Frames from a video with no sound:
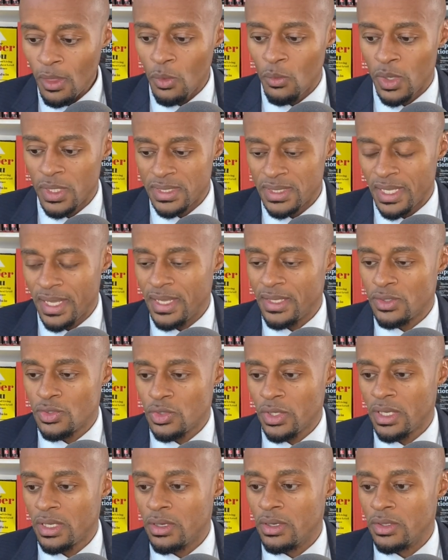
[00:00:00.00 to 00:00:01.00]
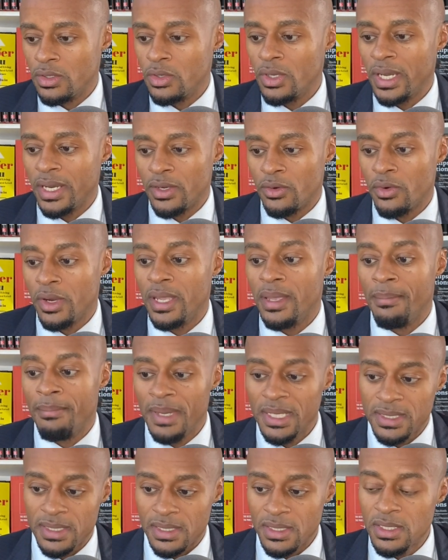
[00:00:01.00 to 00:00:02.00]
was that, Dre, look, you had a great
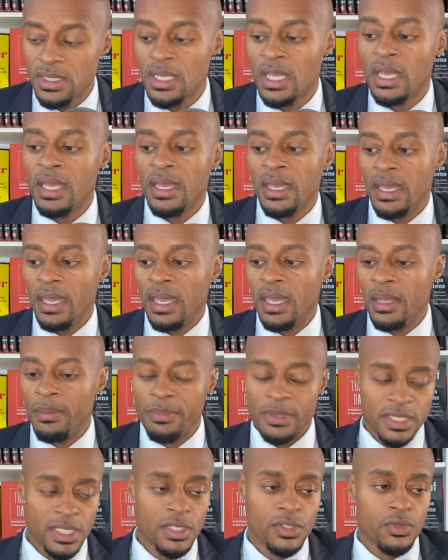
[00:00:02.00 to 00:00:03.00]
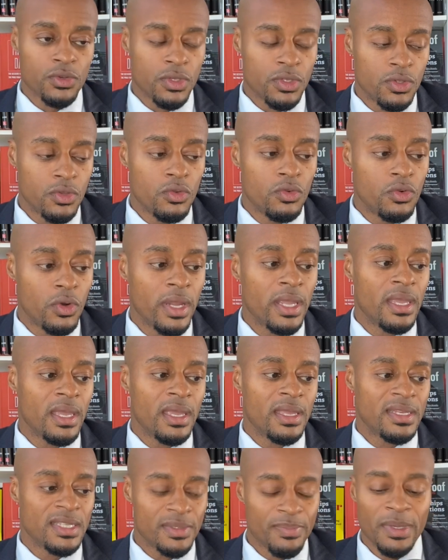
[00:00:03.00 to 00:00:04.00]
message and potential to do great
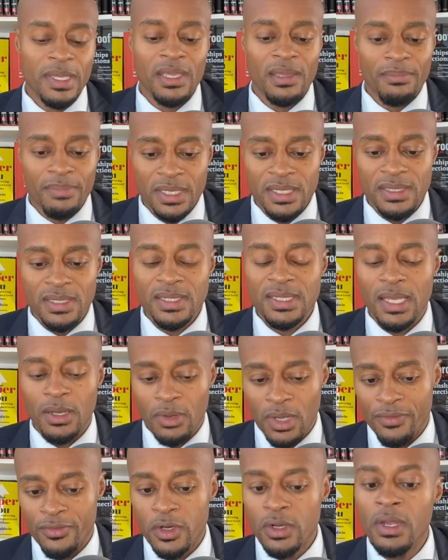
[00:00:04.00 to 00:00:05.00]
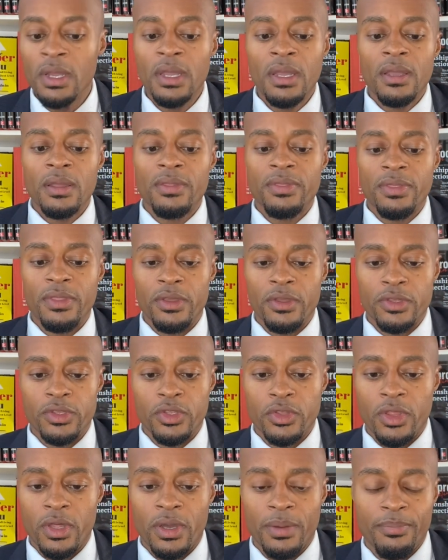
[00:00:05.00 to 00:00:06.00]
in the speaking business. However,
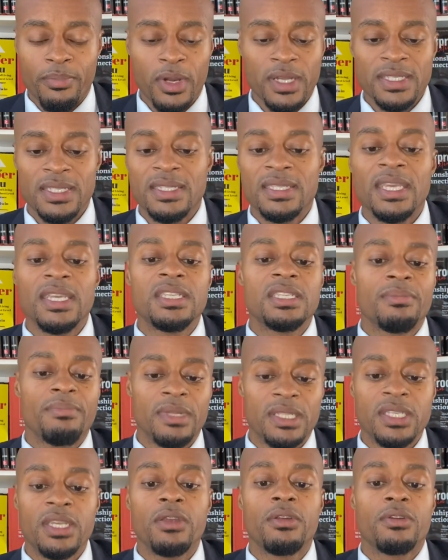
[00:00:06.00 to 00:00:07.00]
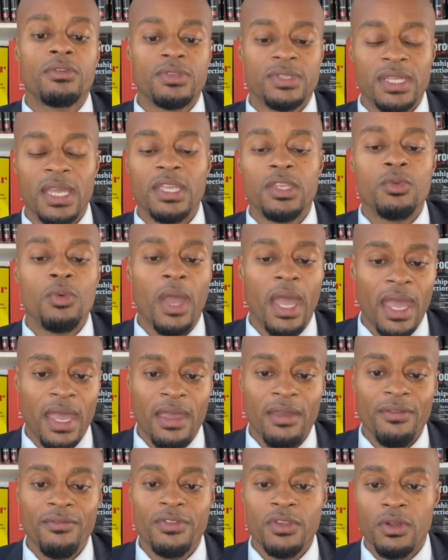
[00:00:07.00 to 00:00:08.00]
the presentation materials that you
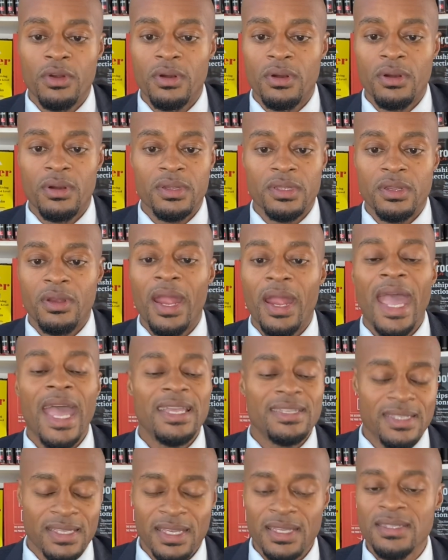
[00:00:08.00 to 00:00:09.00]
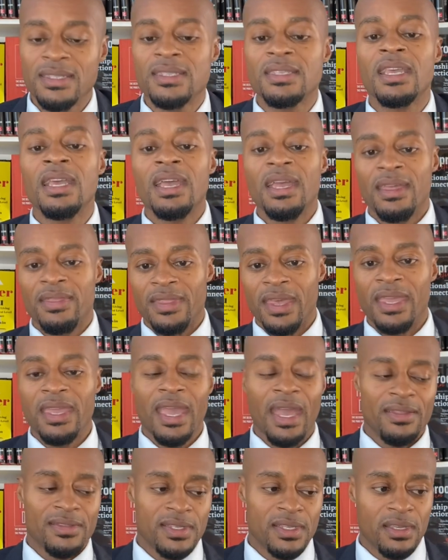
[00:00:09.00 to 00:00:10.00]
have, your assets, they
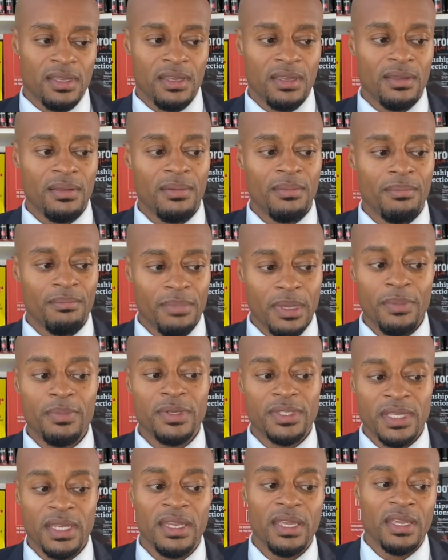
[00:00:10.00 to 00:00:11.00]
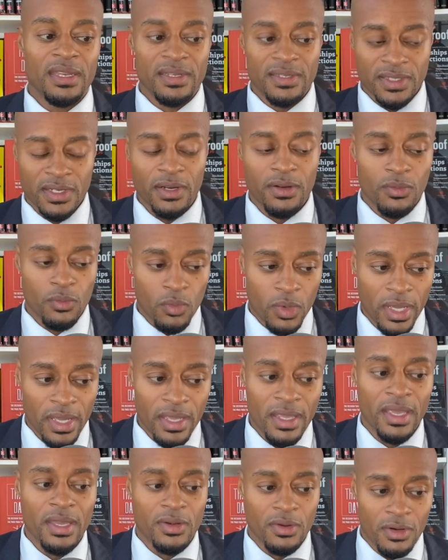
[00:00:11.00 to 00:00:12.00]
had to be presented in a certain
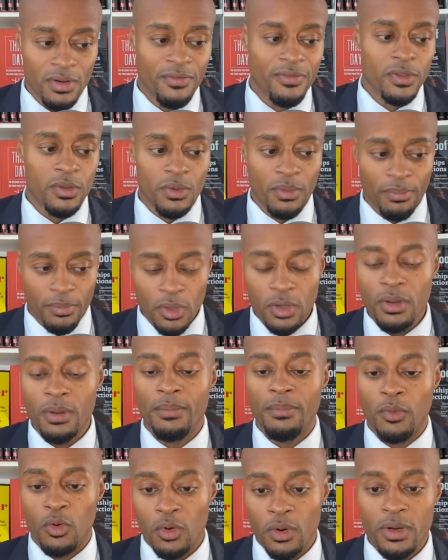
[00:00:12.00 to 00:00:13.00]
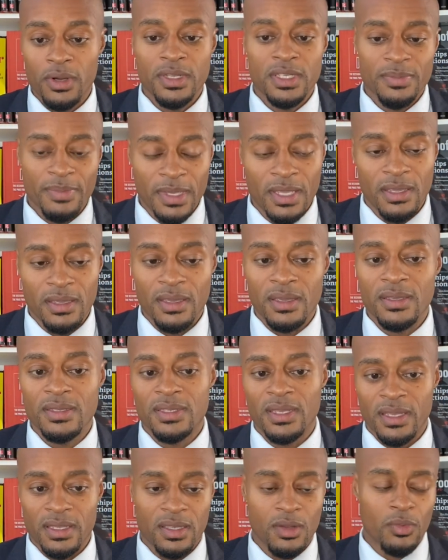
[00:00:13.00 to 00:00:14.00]
way in order for you to book more speaking gigs.
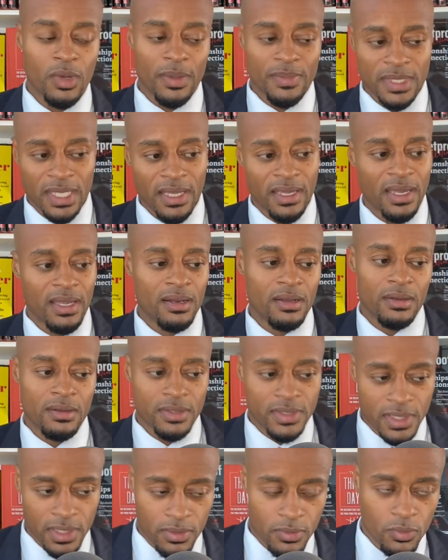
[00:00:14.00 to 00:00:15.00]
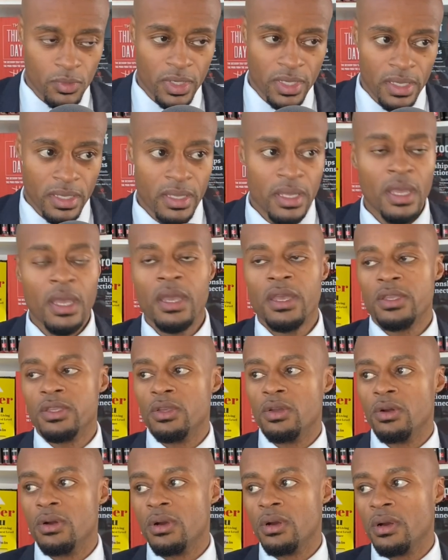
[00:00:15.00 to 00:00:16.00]
Like your website got to look a certain way,
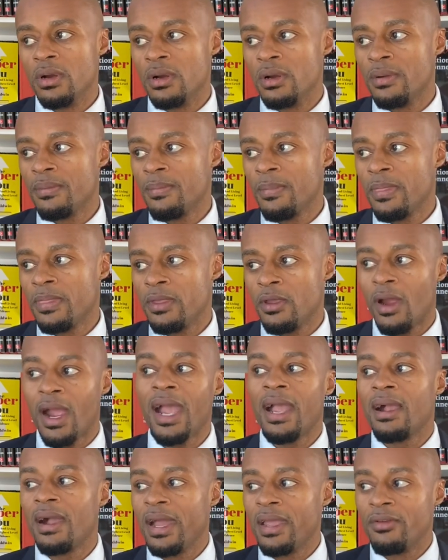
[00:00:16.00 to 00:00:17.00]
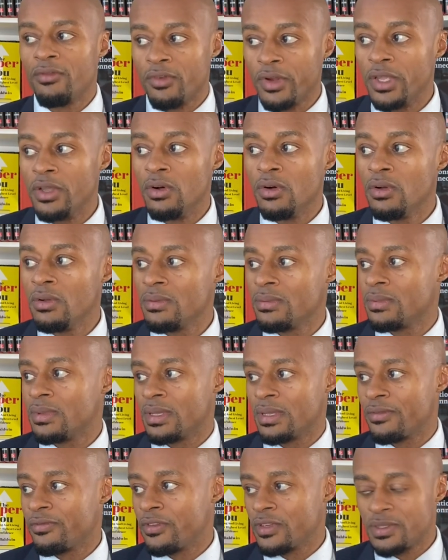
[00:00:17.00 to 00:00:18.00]
your highlight reel,
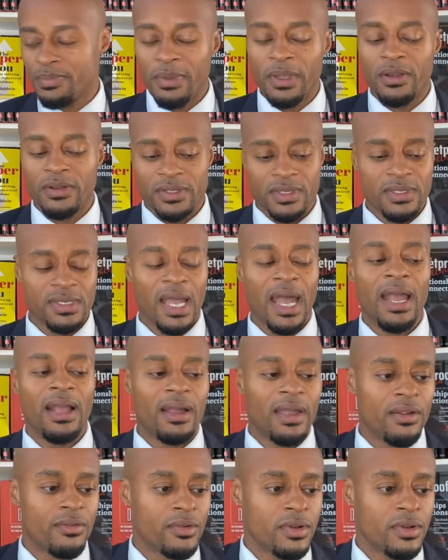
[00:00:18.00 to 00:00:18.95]
like for speakers, there's a highlight